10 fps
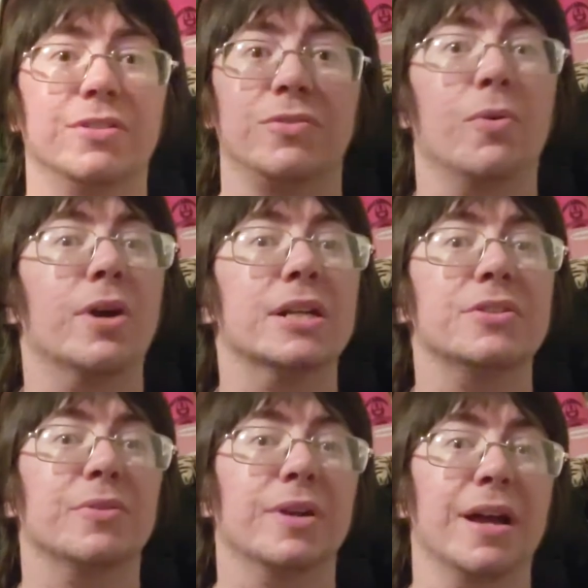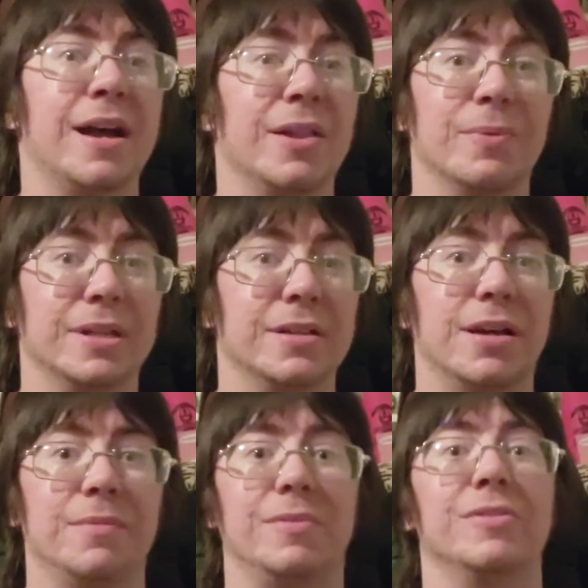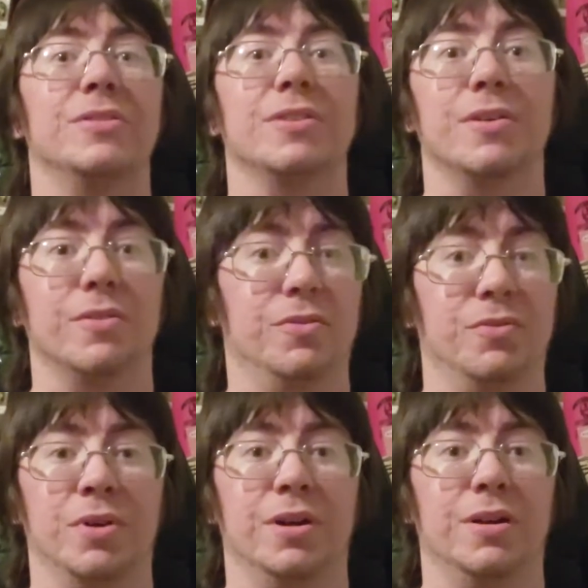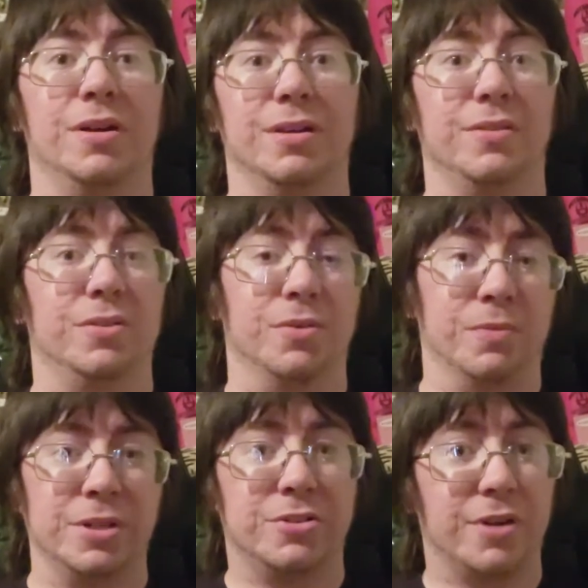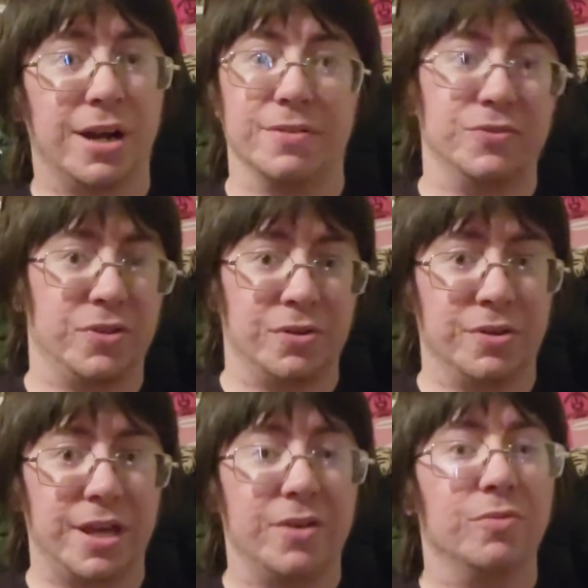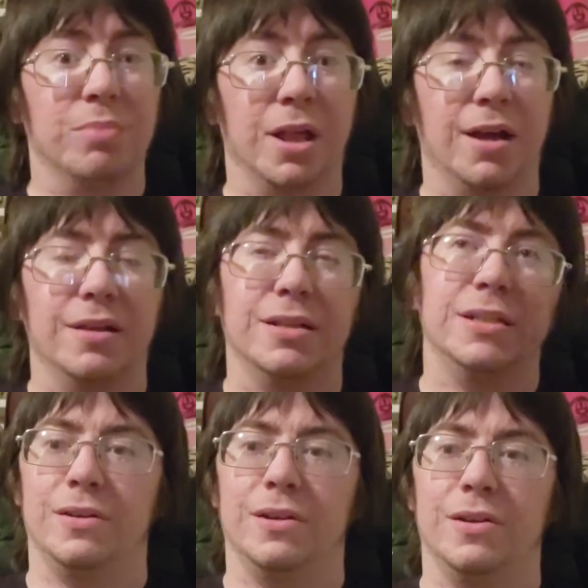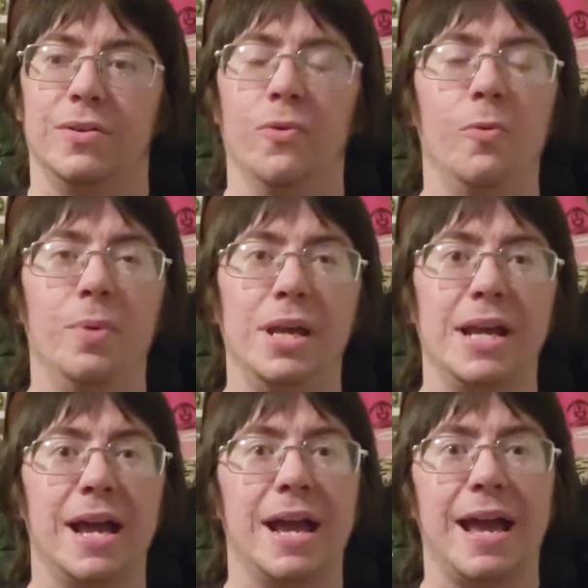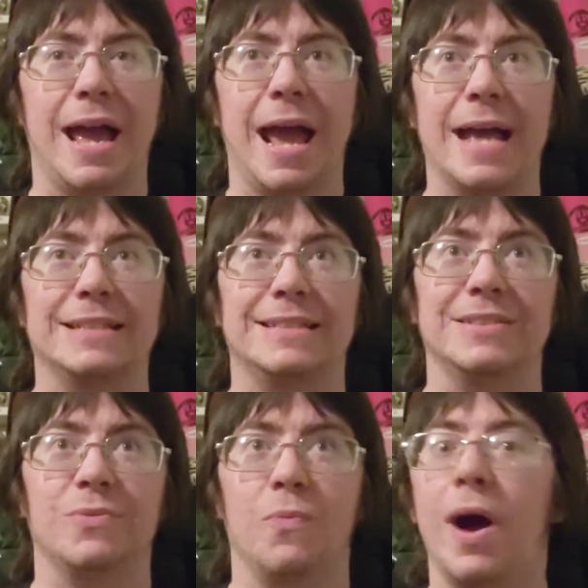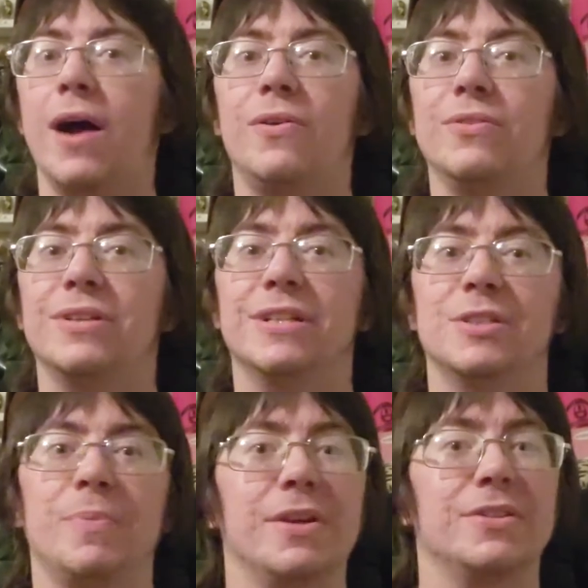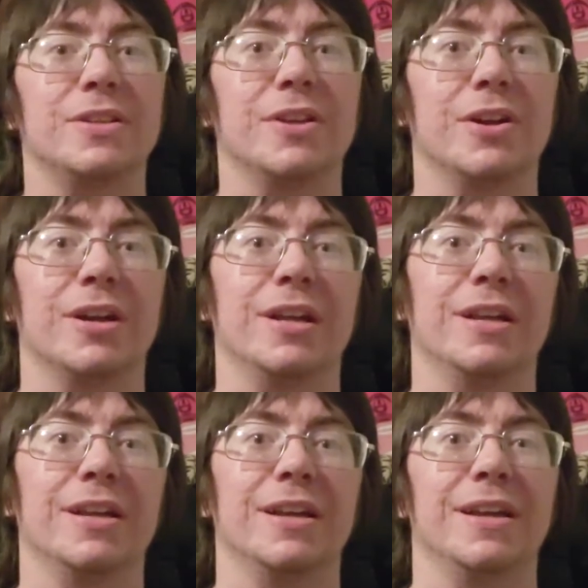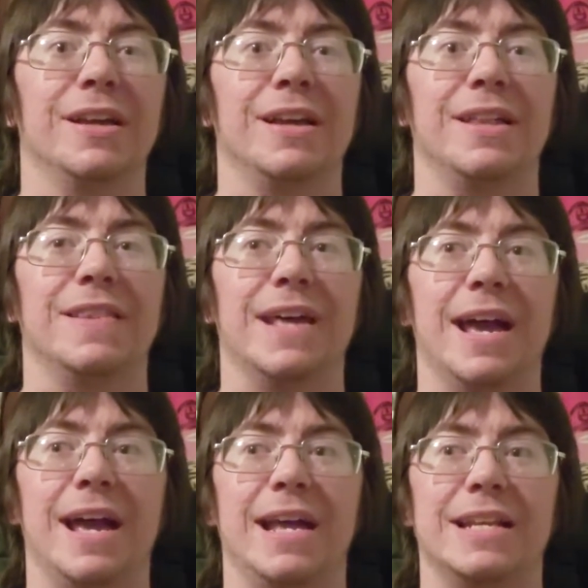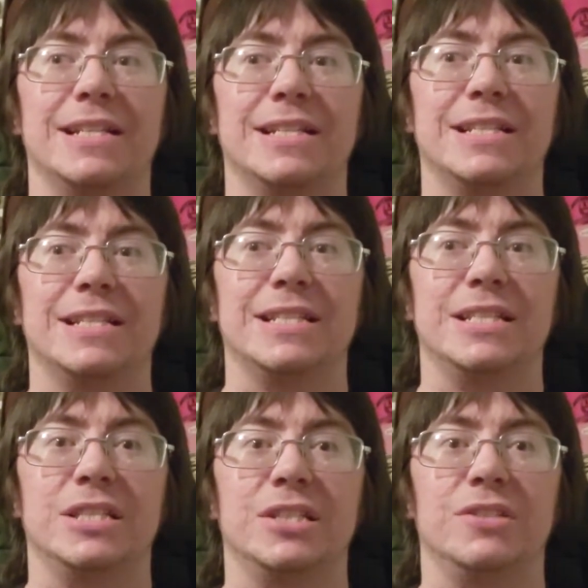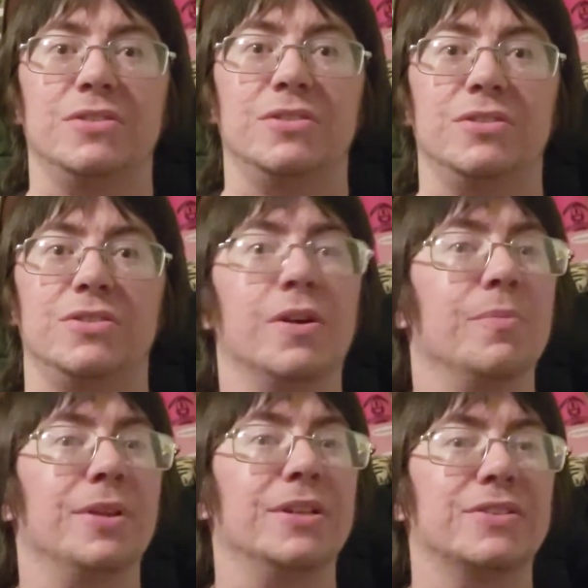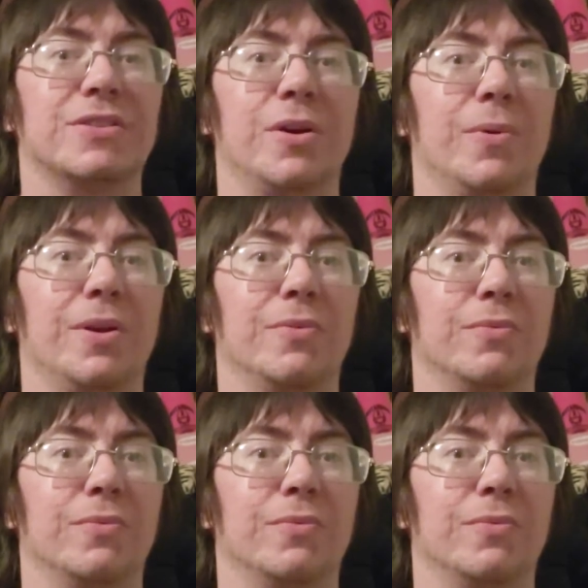tourists during Halloween time because you know the uh, the witch trials and all that hoopla. Hubie has this wild conspiracy theory that something's going